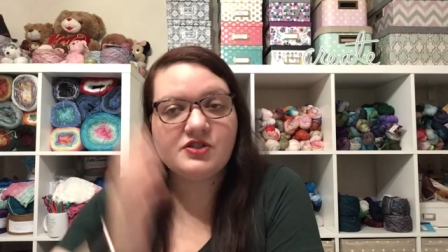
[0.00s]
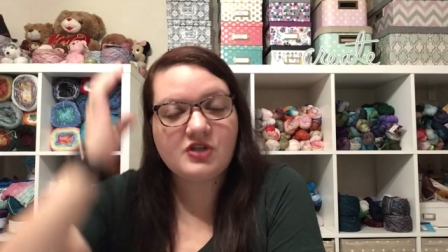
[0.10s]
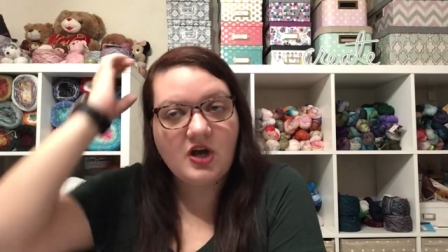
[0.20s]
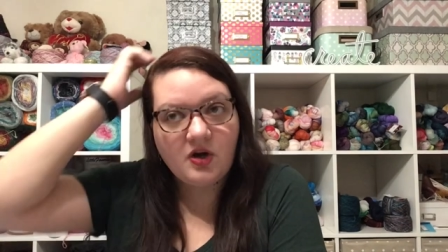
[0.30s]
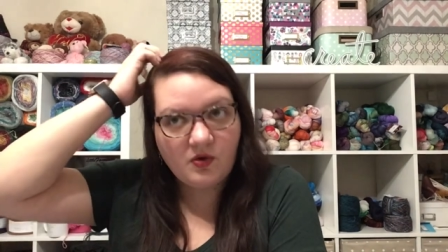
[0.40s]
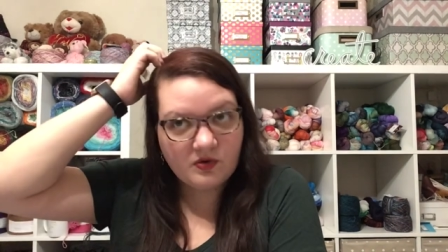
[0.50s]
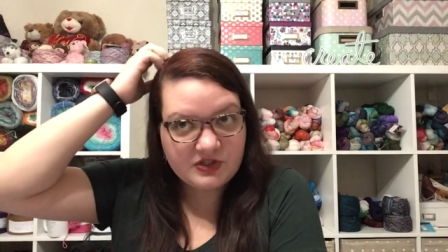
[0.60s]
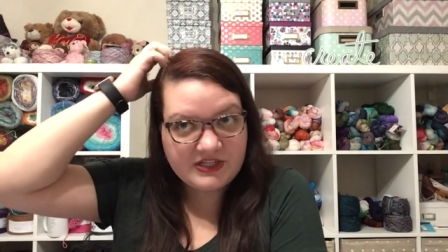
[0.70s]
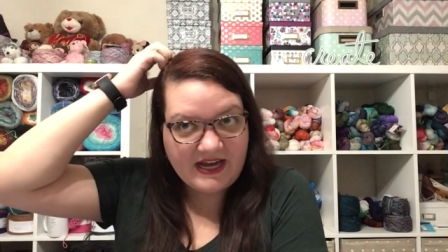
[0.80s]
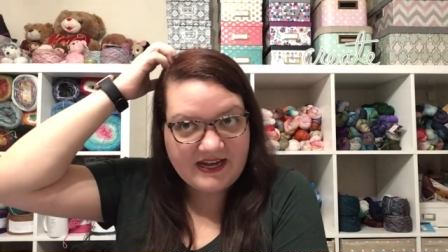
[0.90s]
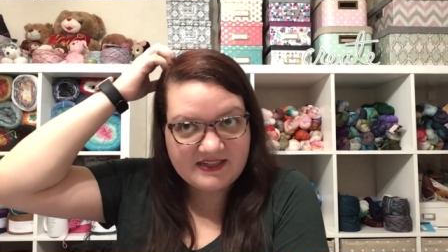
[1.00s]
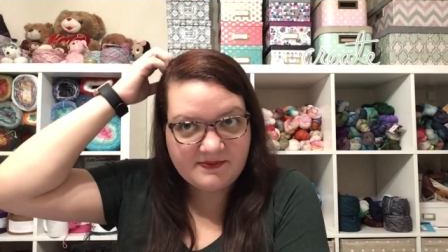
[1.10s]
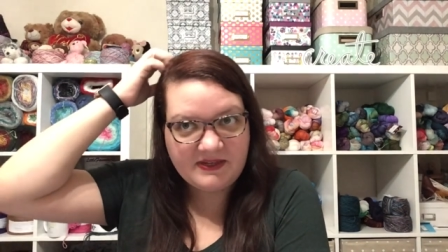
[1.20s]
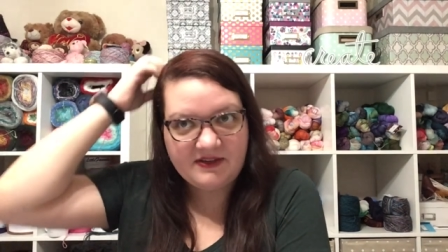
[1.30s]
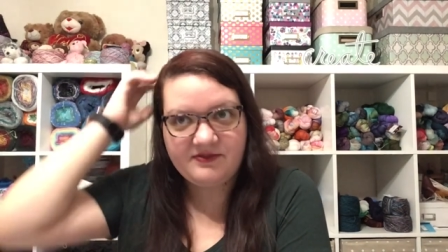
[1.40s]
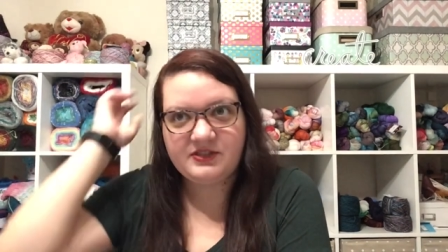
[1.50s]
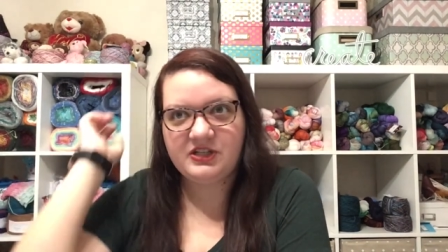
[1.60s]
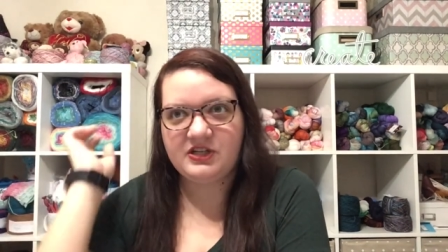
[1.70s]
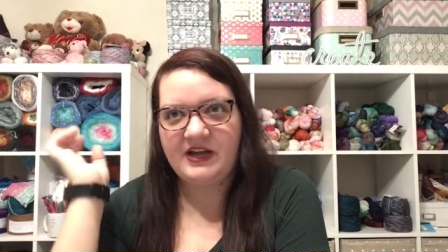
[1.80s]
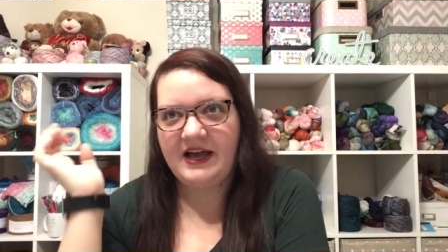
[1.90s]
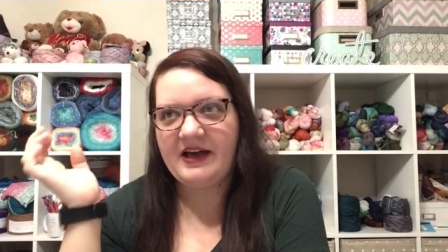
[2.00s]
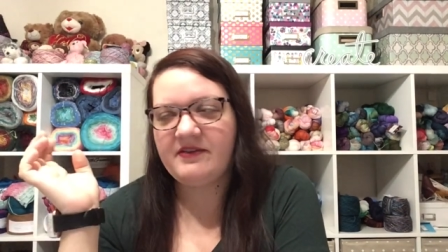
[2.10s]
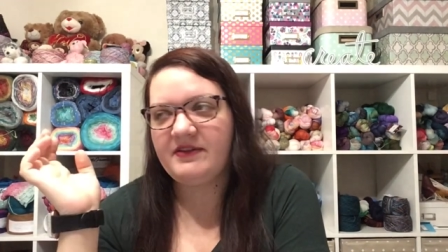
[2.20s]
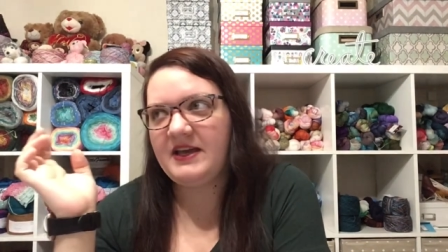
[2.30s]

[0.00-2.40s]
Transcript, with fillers: So she asked me if she could have